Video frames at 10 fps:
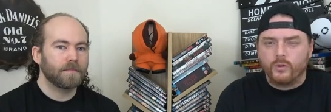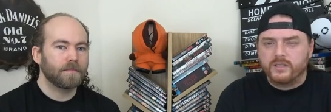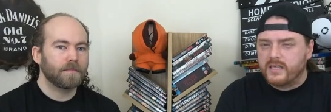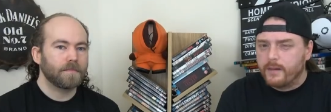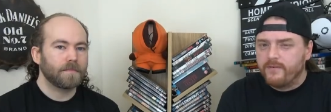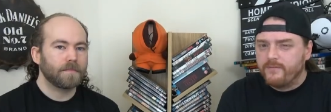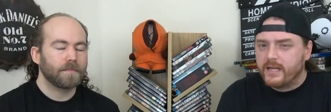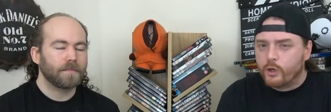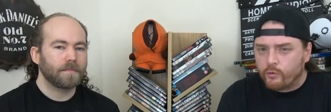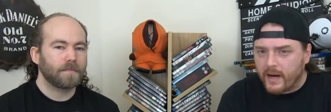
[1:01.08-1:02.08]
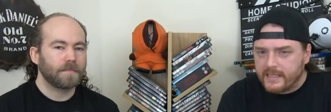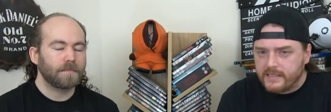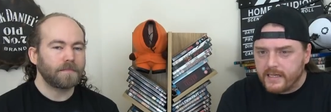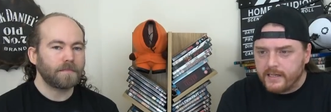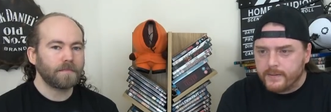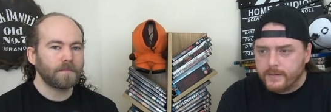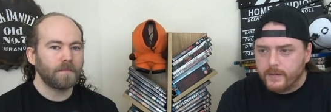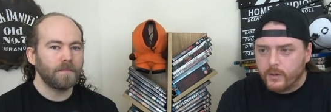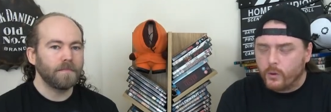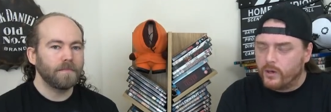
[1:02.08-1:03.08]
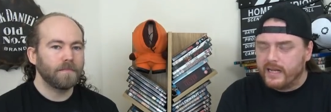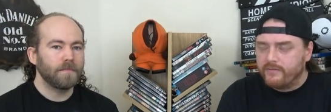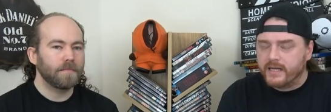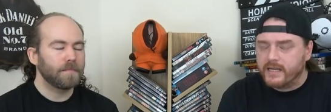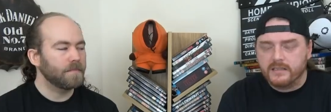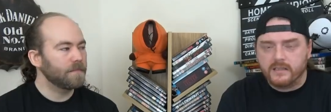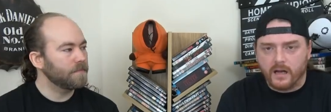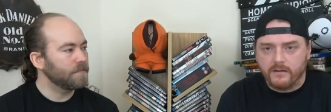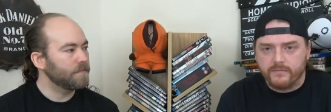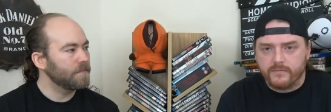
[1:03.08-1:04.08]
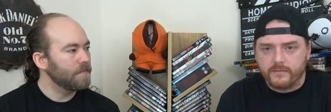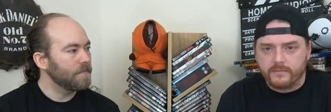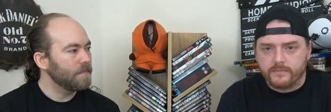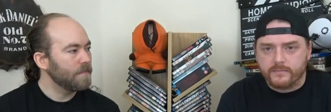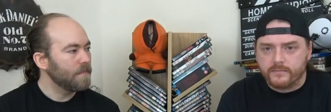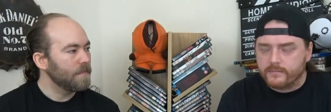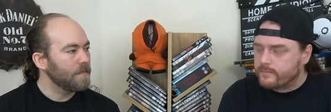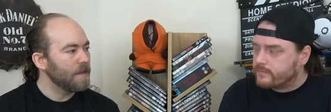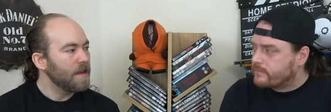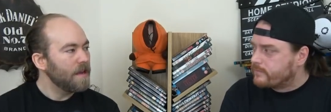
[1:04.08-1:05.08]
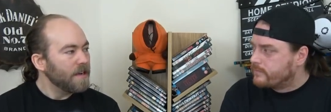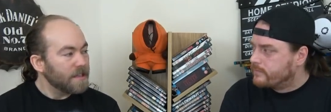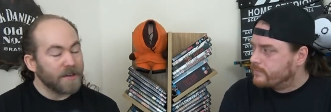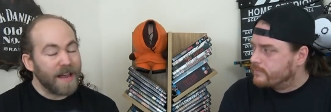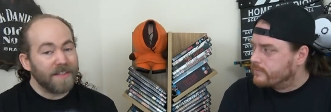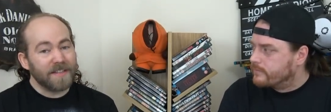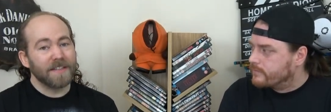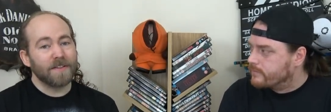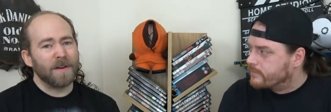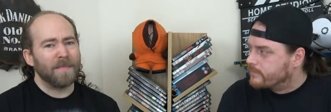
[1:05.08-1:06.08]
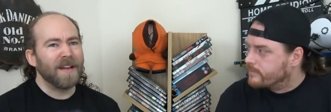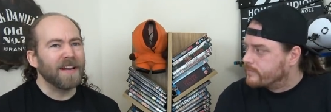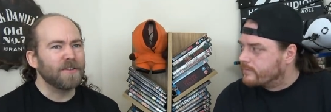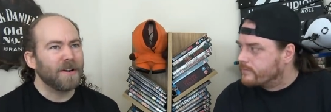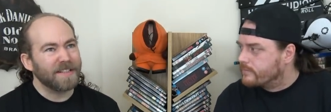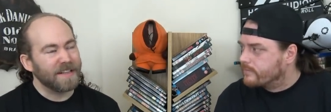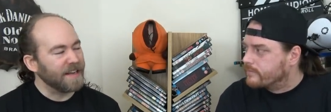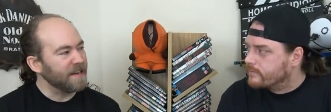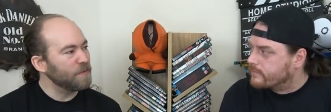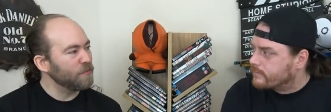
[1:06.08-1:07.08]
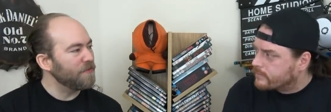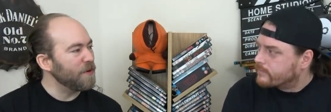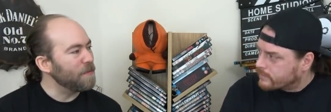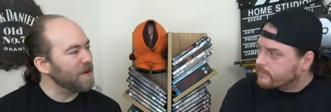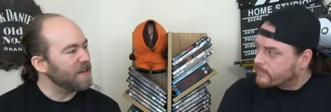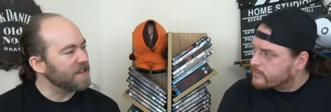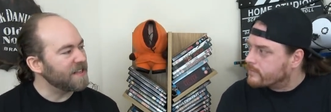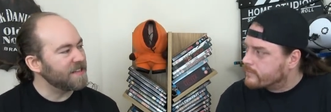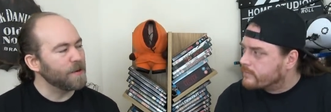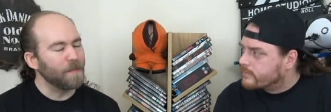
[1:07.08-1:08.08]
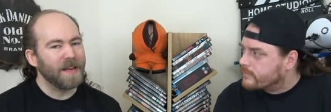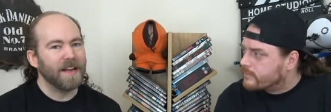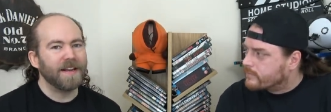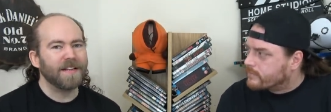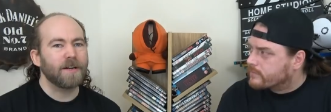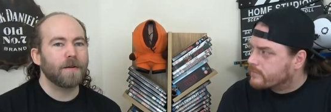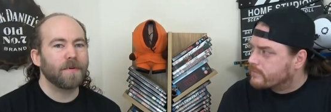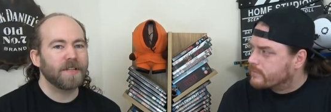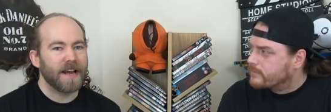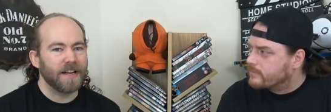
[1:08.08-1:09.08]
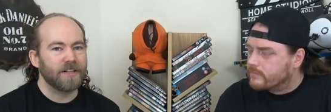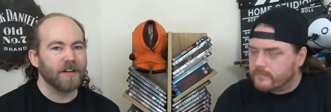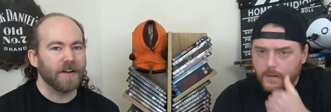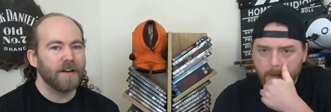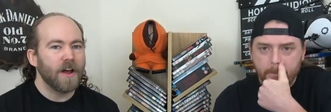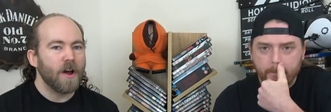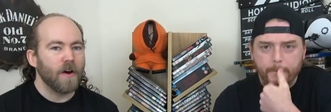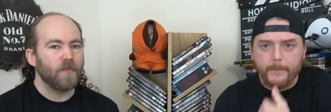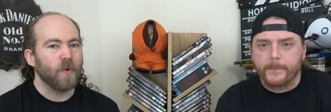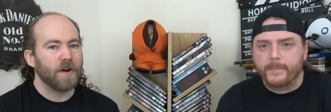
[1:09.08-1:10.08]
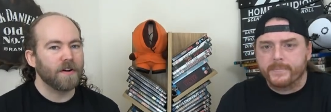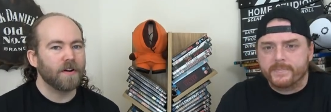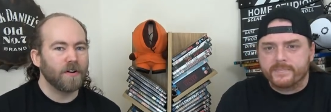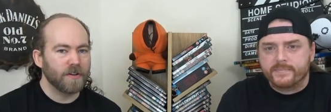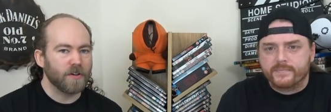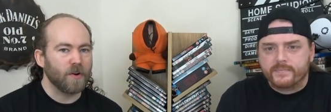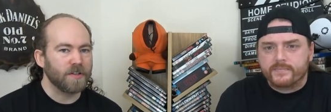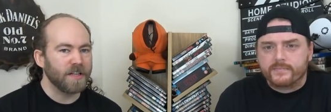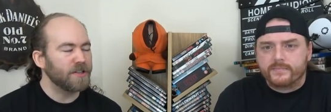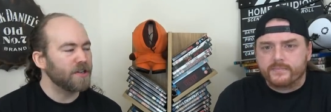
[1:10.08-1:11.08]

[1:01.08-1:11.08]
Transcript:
Speaker 1: was Timothy crazy or living his life?
Speaker 2: So yeah, this is going to be an interesting review because this will be an interpretation of Werner Herzog's